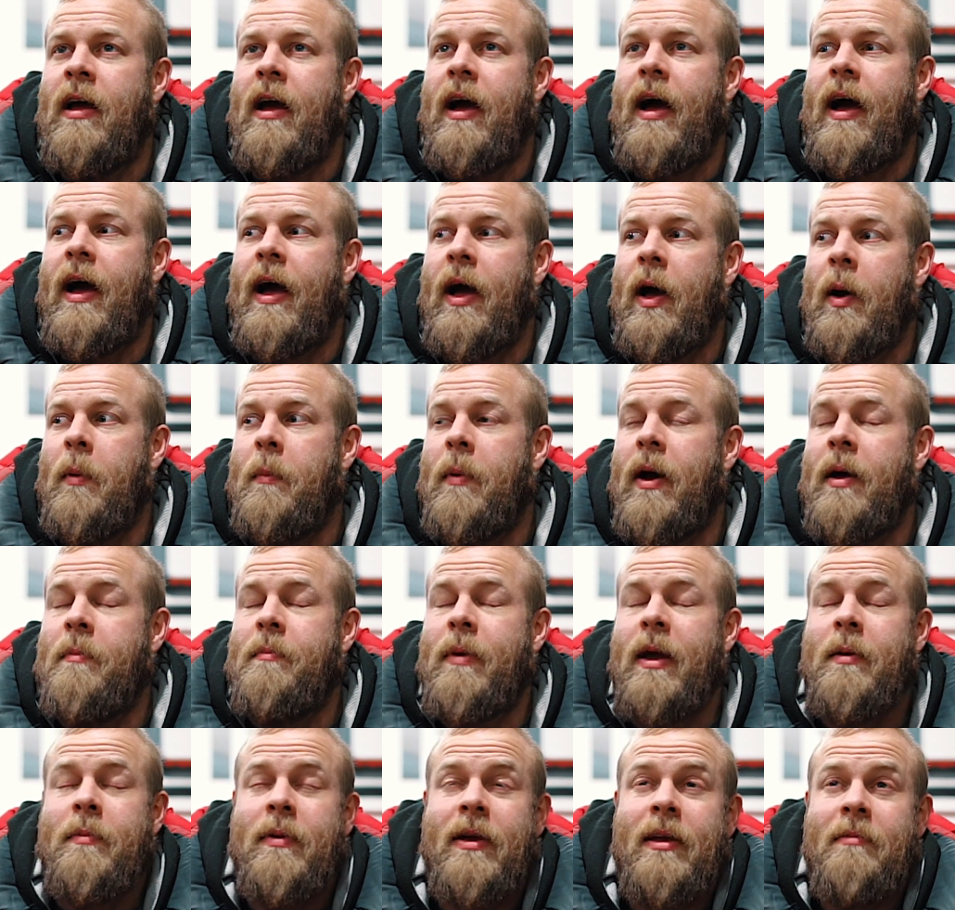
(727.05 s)
um, and
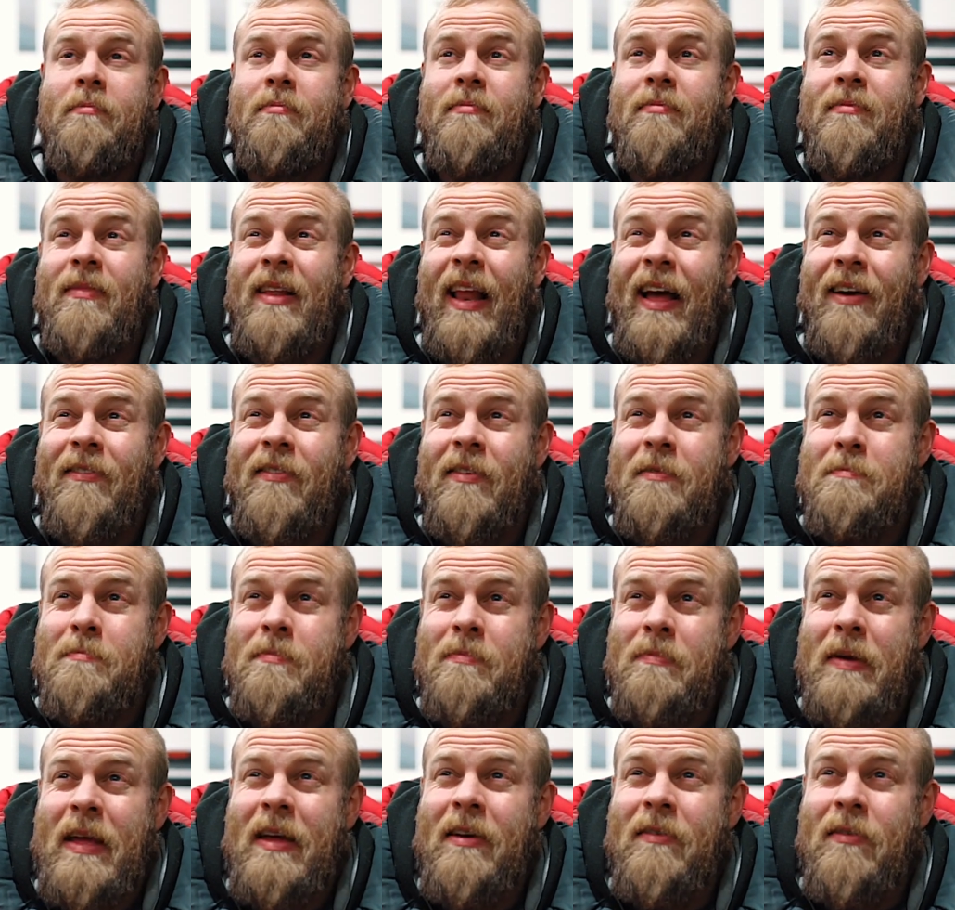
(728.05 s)
maybe have a
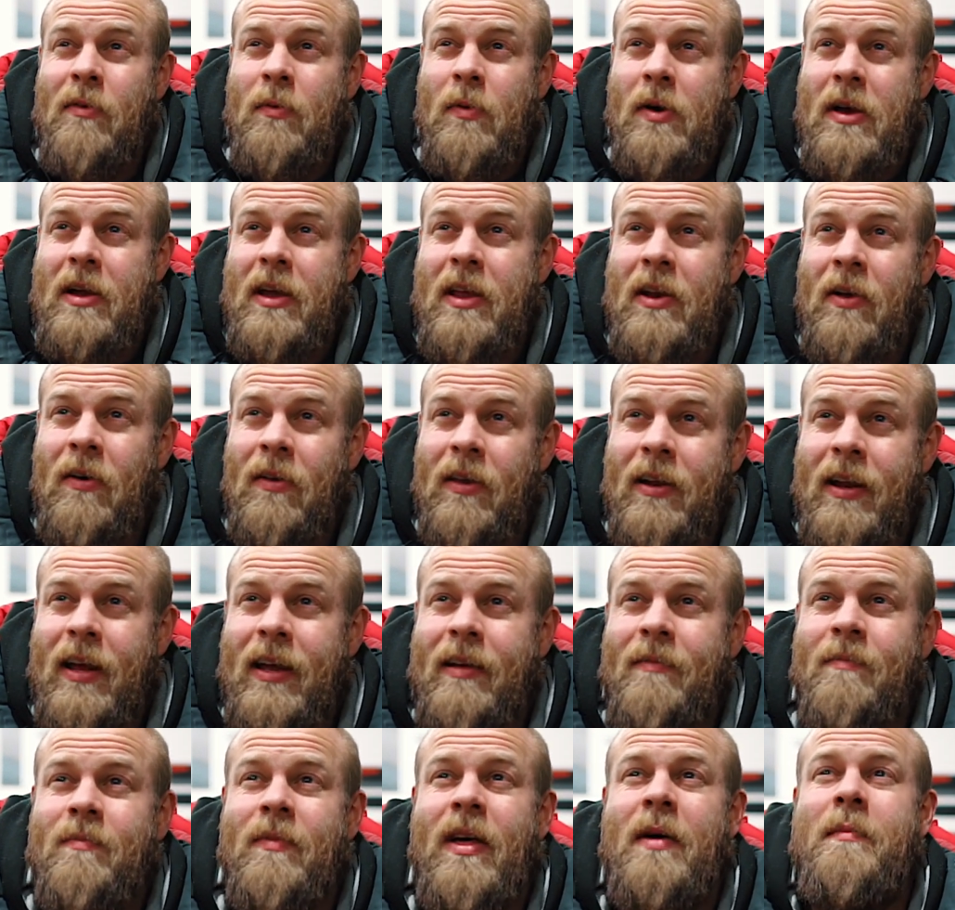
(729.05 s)
bit of a working holiday.
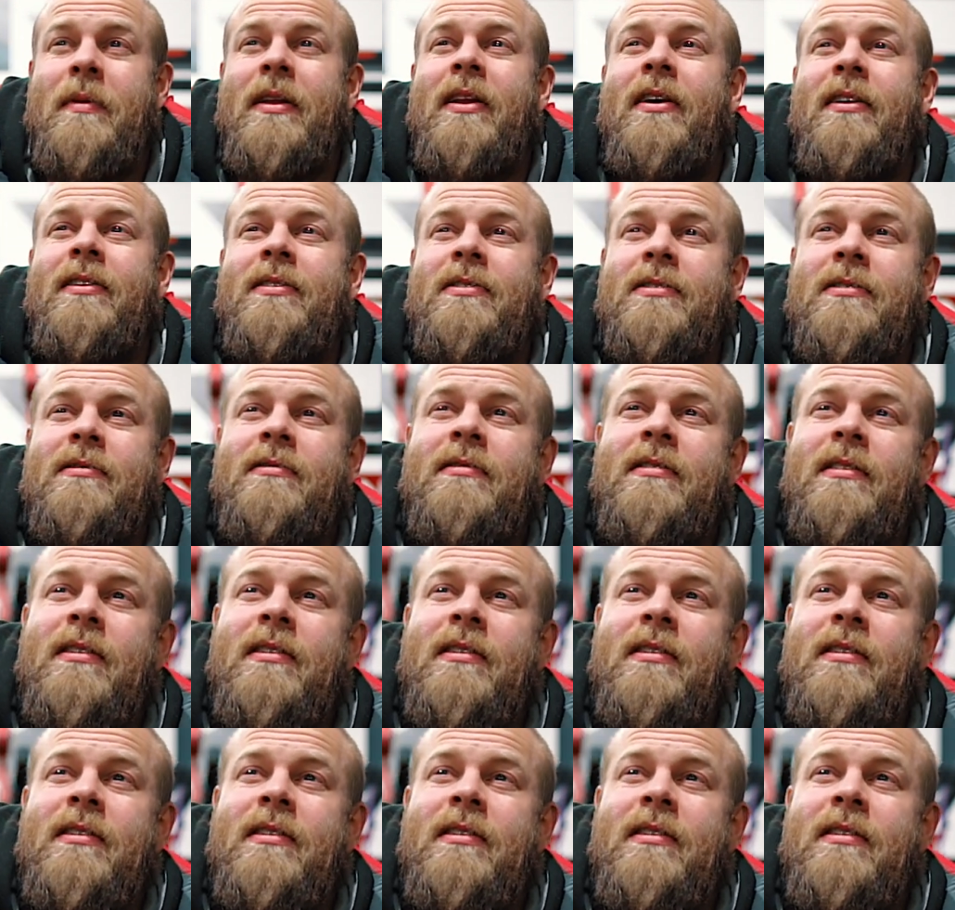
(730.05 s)
That'd be nice.